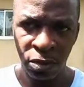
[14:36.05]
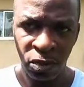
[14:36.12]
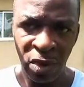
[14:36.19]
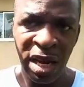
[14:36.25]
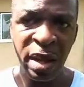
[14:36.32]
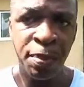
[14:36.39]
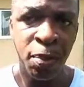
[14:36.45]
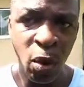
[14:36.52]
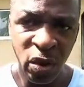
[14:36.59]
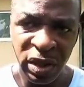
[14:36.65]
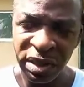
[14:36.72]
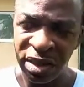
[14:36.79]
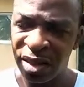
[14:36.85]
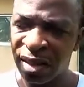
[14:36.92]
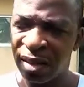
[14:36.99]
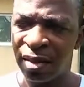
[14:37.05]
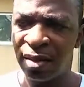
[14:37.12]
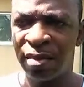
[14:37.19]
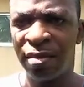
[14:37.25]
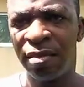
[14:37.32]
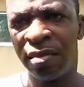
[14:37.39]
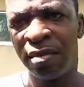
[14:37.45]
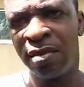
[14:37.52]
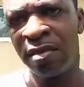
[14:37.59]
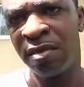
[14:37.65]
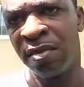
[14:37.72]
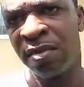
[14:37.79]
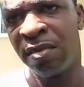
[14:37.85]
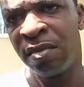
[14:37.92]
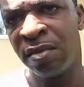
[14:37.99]
By hypocrites.
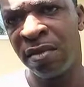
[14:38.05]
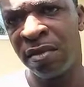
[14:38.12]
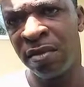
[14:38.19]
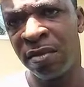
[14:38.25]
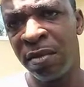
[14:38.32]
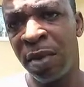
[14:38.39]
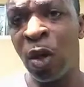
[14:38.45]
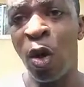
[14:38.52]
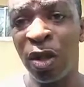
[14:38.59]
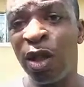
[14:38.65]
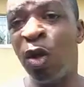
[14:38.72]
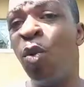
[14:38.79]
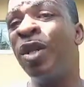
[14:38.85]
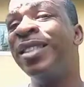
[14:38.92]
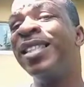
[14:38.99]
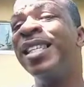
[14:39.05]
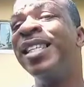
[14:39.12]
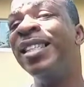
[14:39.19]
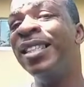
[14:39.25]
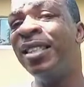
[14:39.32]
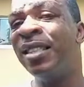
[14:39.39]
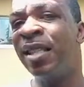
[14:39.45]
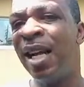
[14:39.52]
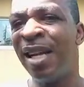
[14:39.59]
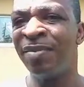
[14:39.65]
Because she was killed.